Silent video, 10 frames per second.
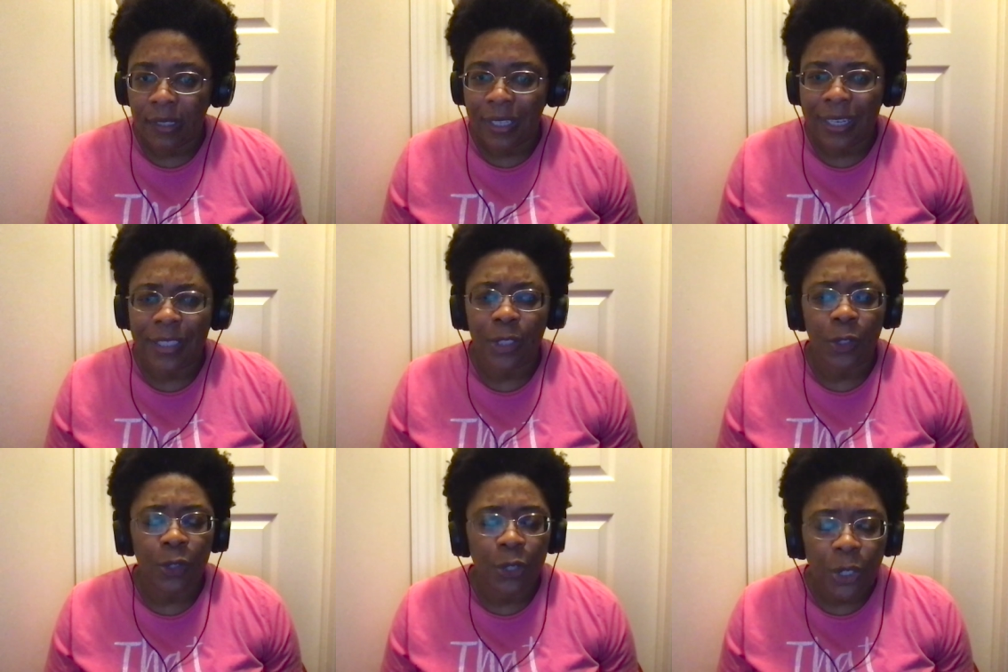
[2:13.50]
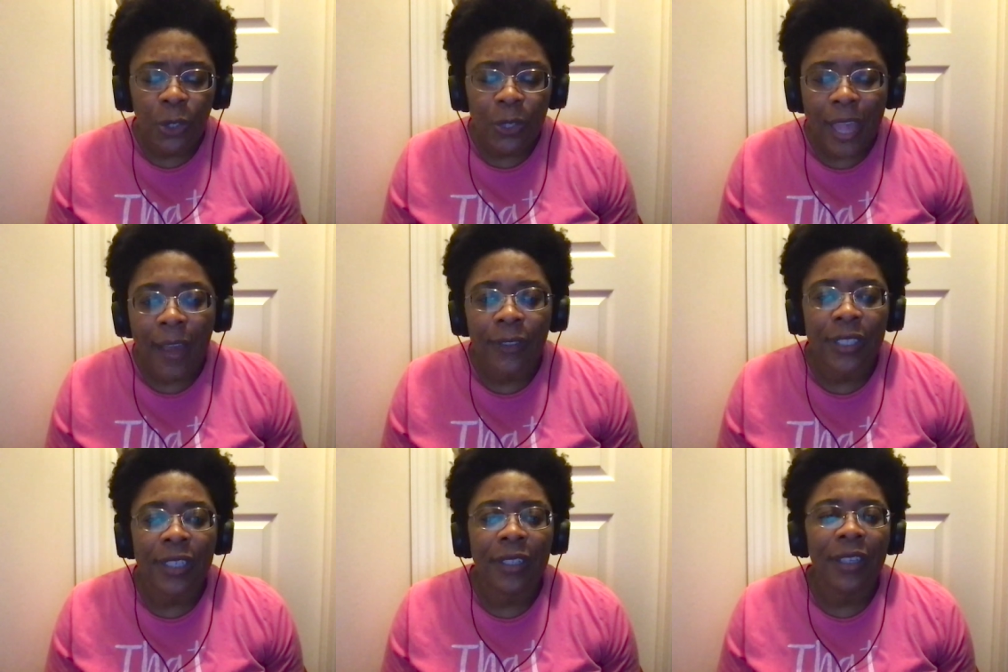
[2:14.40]
It's two
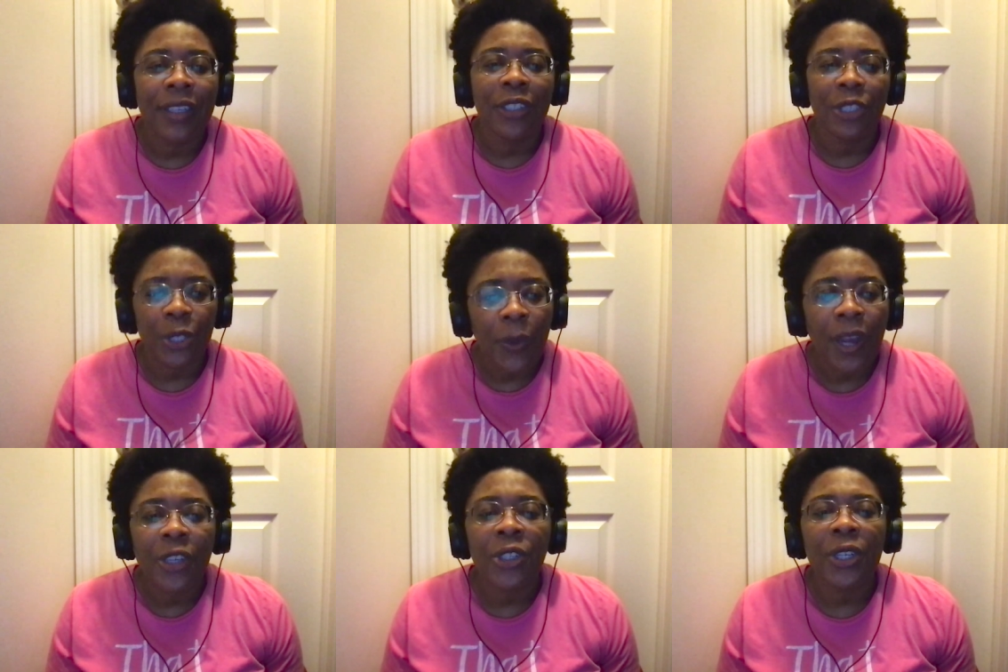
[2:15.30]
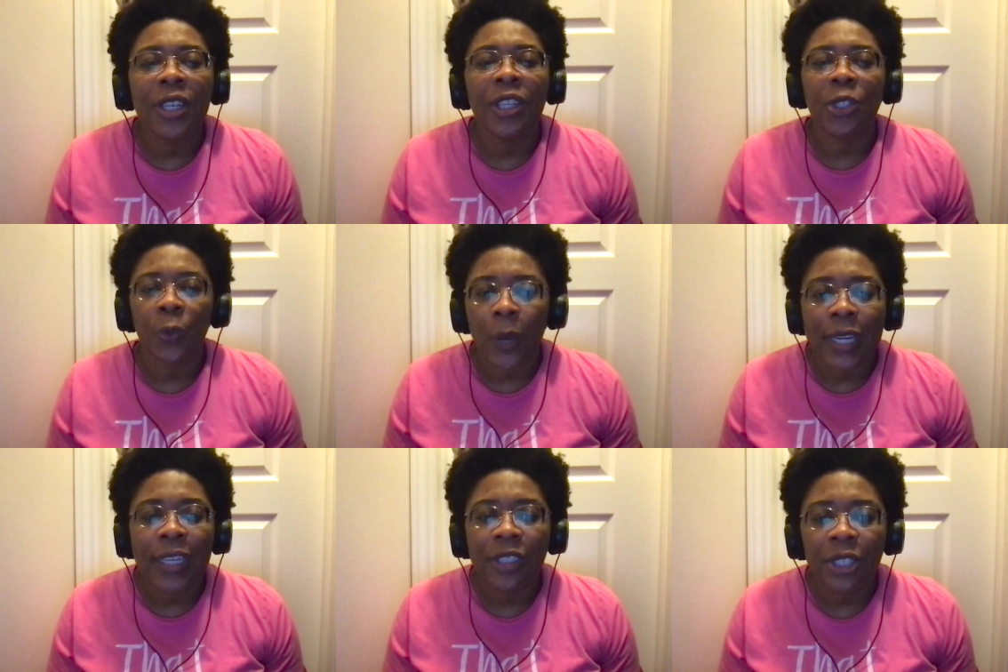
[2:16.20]
thousand two hundred
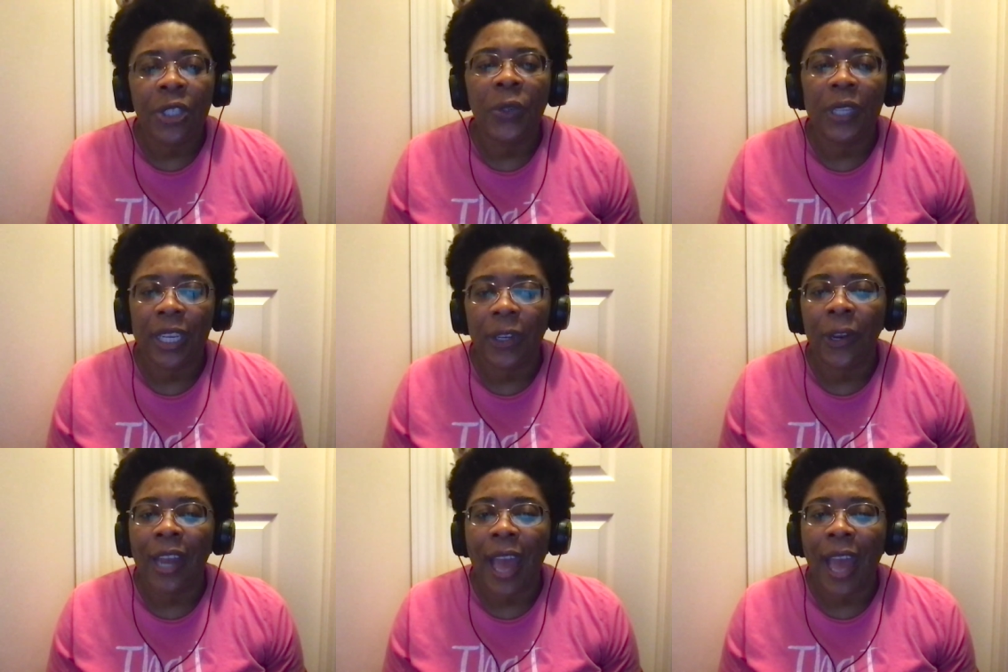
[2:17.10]
twenty-two here on